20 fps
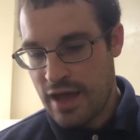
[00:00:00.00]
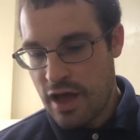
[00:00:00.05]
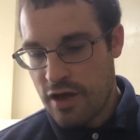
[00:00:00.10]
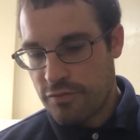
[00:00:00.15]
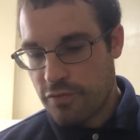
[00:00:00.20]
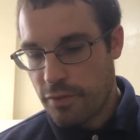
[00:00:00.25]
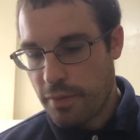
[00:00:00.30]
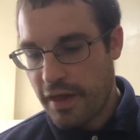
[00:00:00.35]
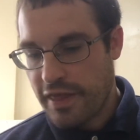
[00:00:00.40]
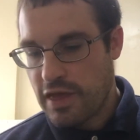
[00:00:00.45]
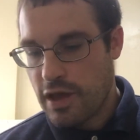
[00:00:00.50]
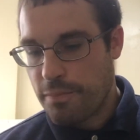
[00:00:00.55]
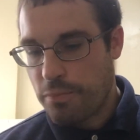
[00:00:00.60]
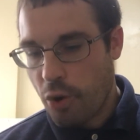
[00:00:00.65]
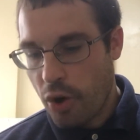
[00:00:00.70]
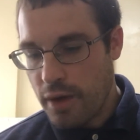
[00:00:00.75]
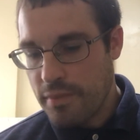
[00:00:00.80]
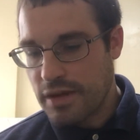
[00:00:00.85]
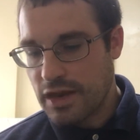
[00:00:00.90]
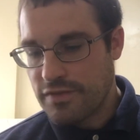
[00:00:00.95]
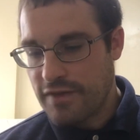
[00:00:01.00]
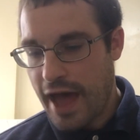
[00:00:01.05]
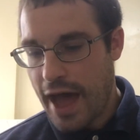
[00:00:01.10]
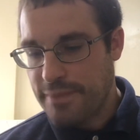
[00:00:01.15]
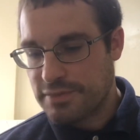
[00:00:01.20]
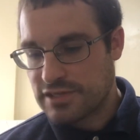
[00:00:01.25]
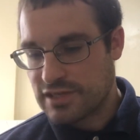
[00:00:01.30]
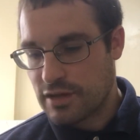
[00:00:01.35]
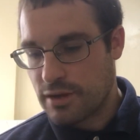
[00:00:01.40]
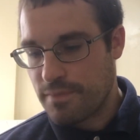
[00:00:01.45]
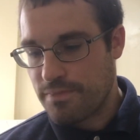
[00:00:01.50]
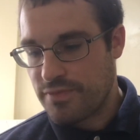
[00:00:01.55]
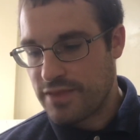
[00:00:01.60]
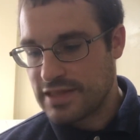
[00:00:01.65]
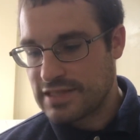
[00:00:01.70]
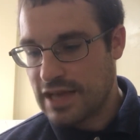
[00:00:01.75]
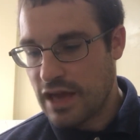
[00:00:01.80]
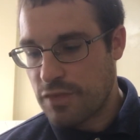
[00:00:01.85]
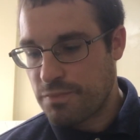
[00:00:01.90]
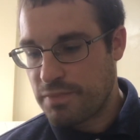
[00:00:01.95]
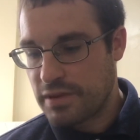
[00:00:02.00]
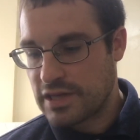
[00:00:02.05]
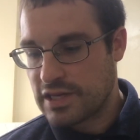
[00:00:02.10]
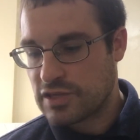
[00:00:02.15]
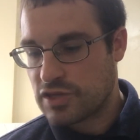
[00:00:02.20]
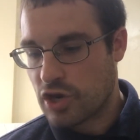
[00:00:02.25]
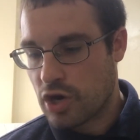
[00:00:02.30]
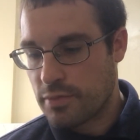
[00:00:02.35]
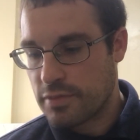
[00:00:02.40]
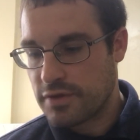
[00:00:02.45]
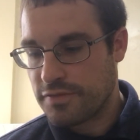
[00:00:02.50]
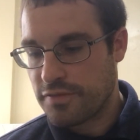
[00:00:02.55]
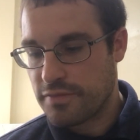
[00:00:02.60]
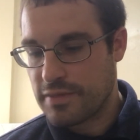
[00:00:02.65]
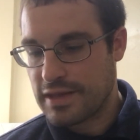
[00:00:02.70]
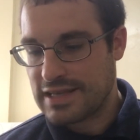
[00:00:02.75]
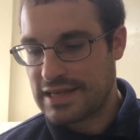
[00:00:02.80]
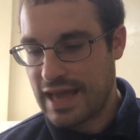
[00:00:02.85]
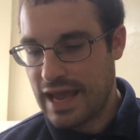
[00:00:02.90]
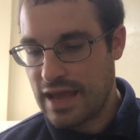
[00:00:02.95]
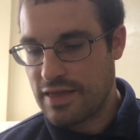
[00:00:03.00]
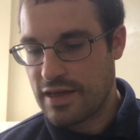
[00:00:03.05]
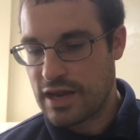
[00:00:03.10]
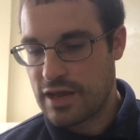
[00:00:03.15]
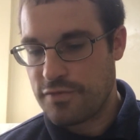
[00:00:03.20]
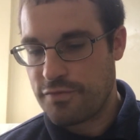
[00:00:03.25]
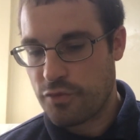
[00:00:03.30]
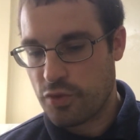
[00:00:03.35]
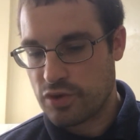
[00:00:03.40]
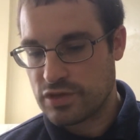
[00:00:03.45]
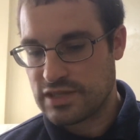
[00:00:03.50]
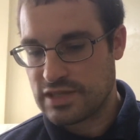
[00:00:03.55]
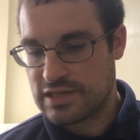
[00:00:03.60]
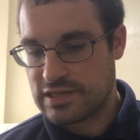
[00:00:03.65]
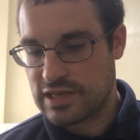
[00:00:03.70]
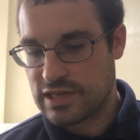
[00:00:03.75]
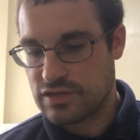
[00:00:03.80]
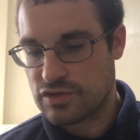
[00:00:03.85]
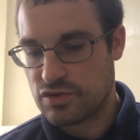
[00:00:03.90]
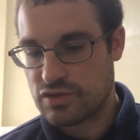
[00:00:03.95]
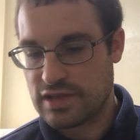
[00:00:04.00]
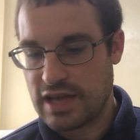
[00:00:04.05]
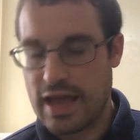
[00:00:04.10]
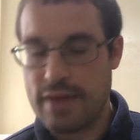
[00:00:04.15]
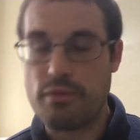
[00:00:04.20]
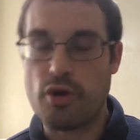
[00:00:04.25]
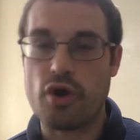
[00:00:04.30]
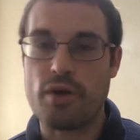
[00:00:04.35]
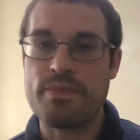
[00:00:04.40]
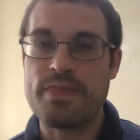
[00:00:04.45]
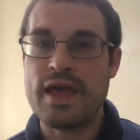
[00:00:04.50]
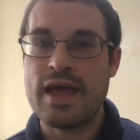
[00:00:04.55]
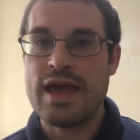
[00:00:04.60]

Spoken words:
For by the appointment of Absalom, this hath been determined from the day that he forced his sister Tamar.